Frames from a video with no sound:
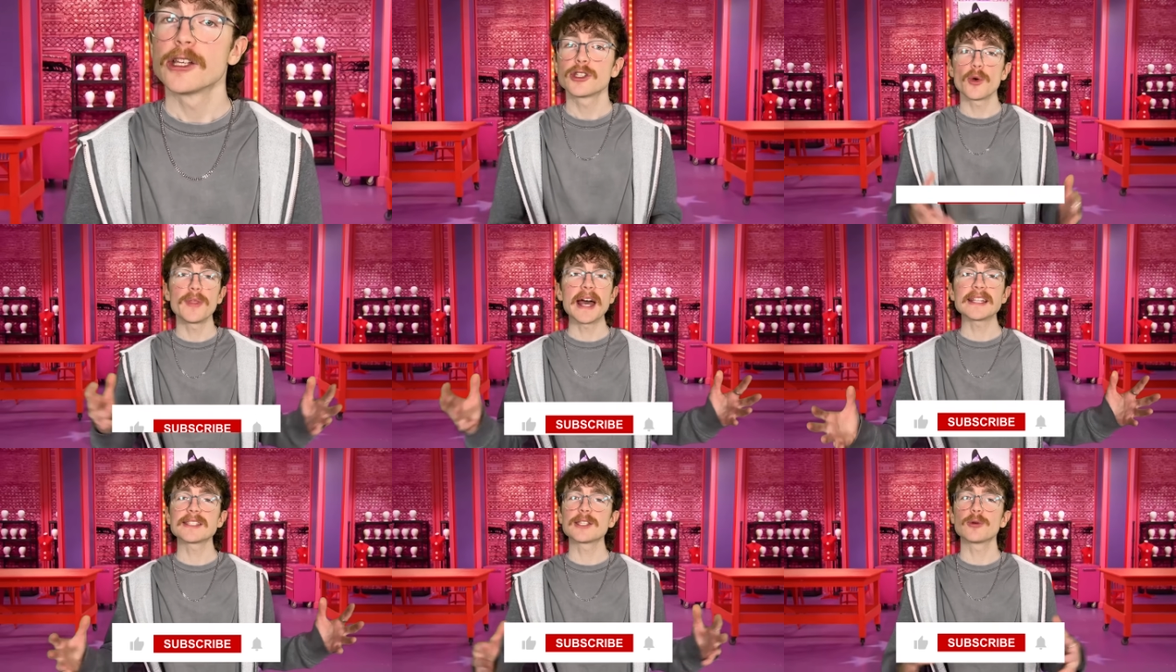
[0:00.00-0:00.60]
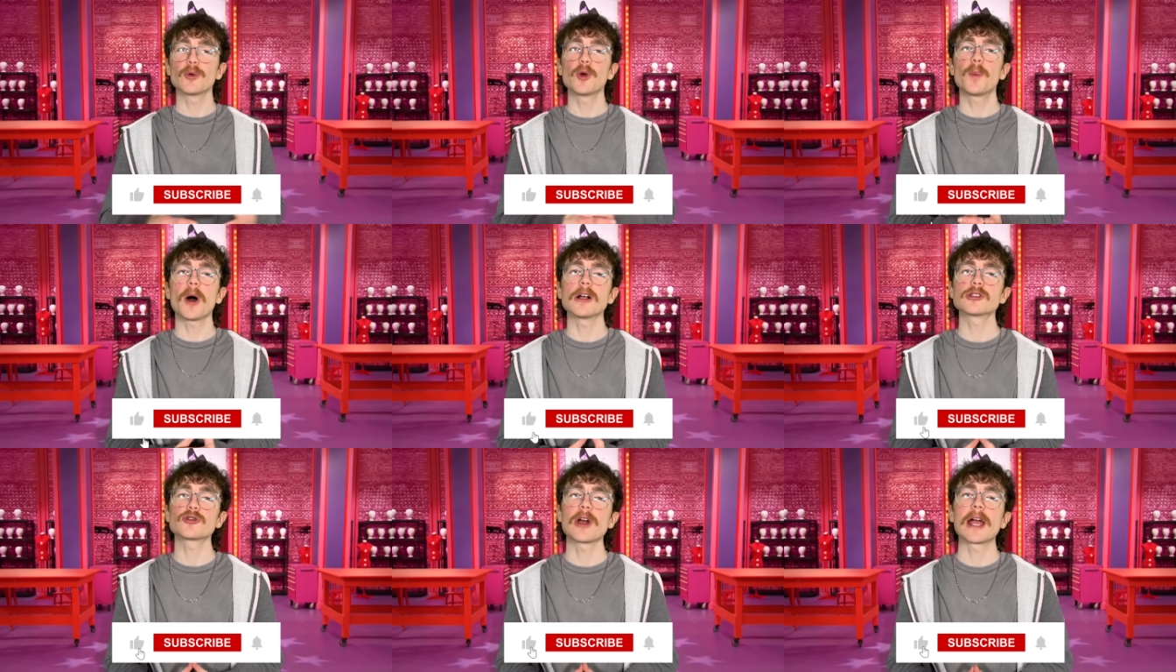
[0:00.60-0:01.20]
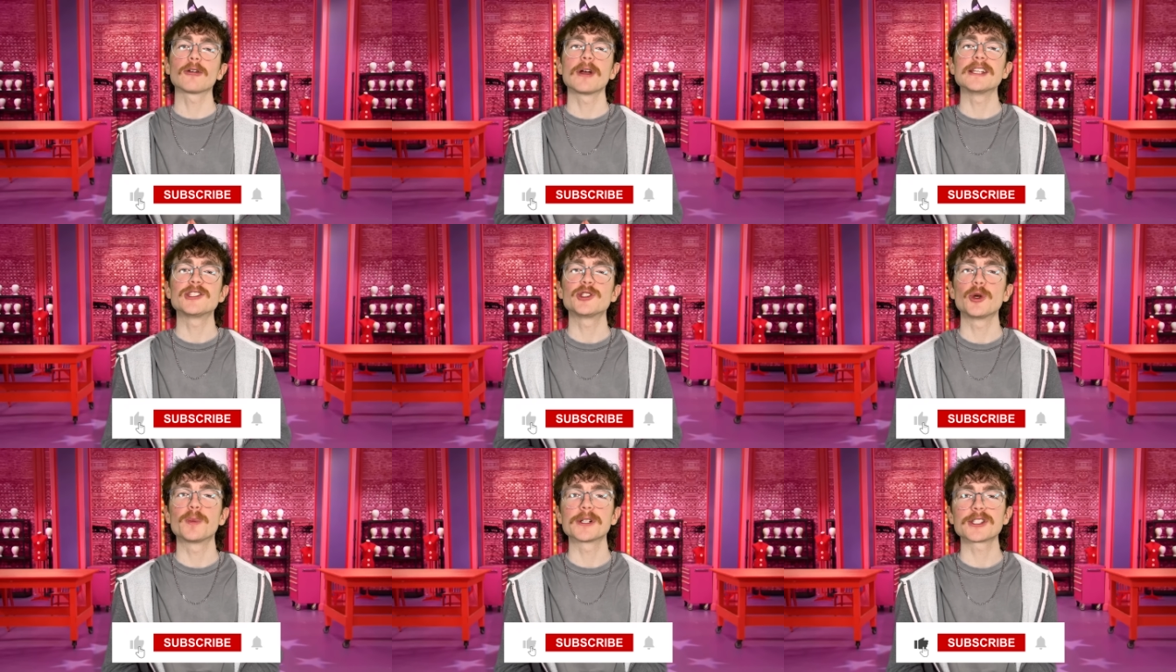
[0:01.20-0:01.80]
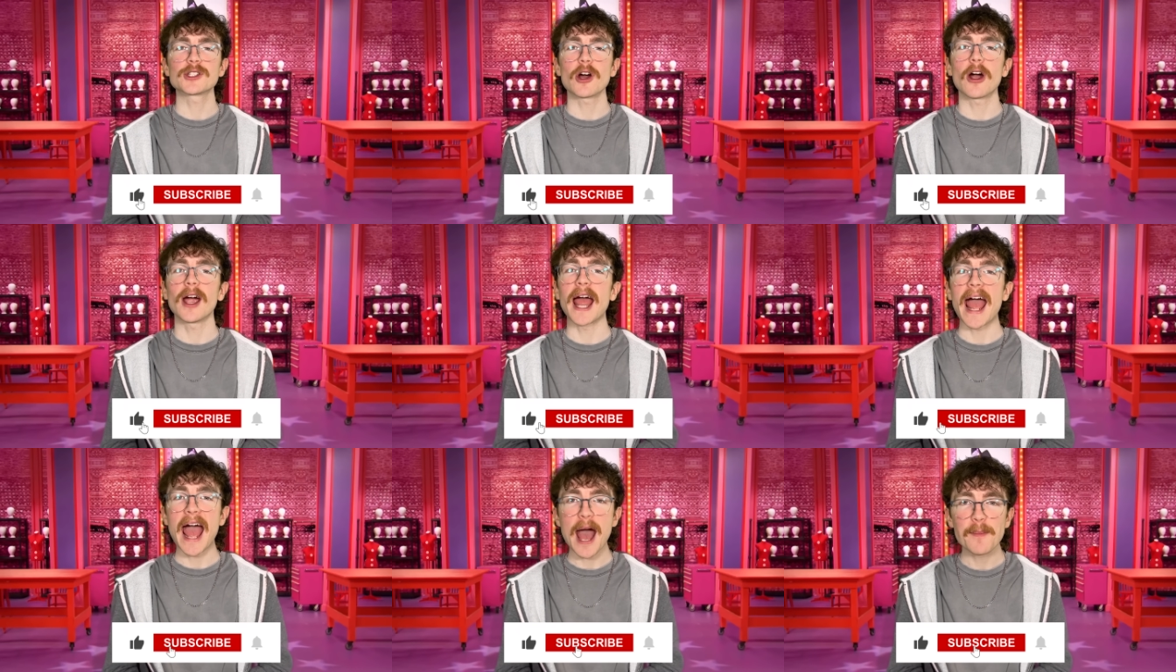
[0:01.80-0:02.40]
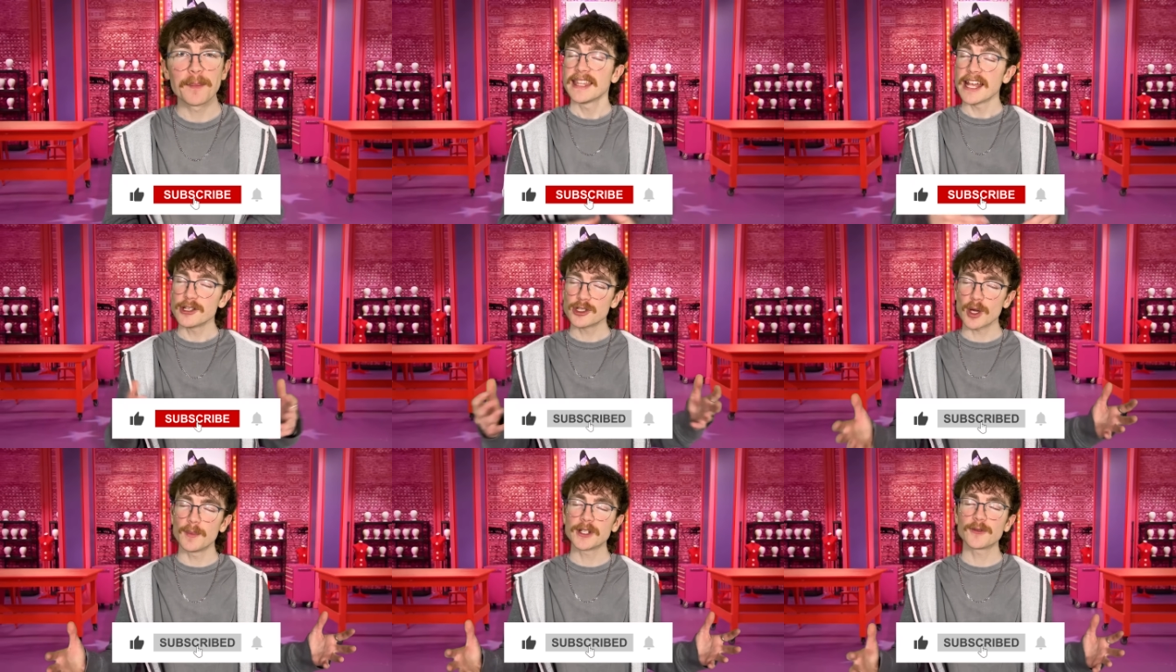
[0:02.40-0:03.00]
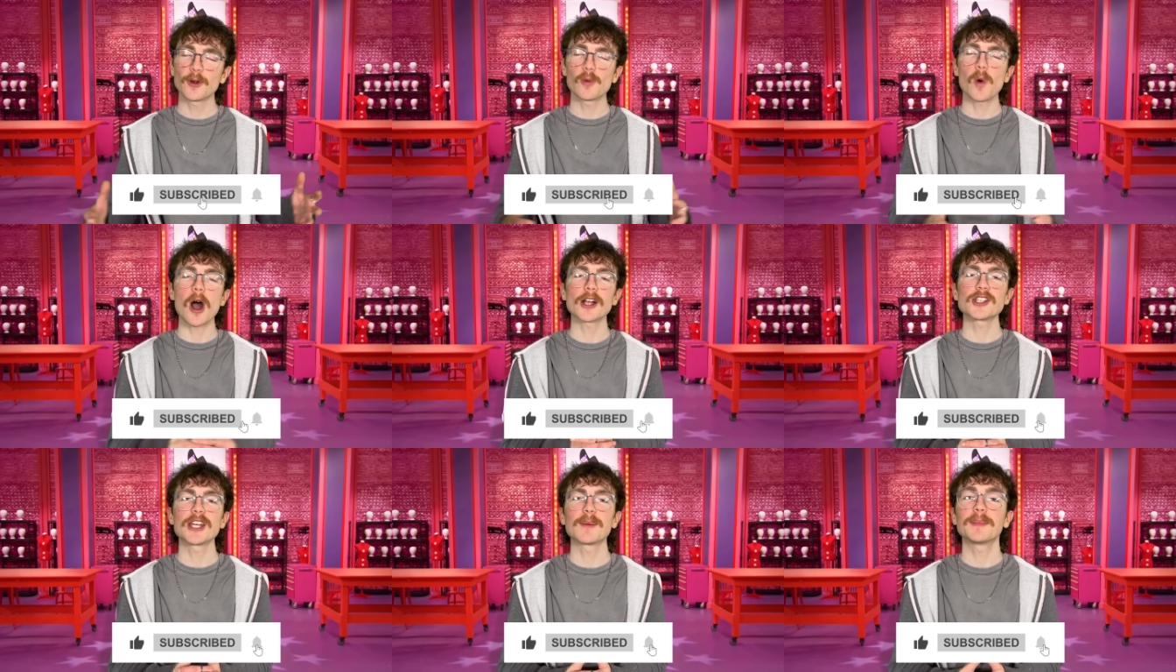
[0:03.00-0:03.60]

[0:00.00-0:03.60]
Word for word: So that's the RuPaul's Drag Race Superstar app. Thank you so much for watching.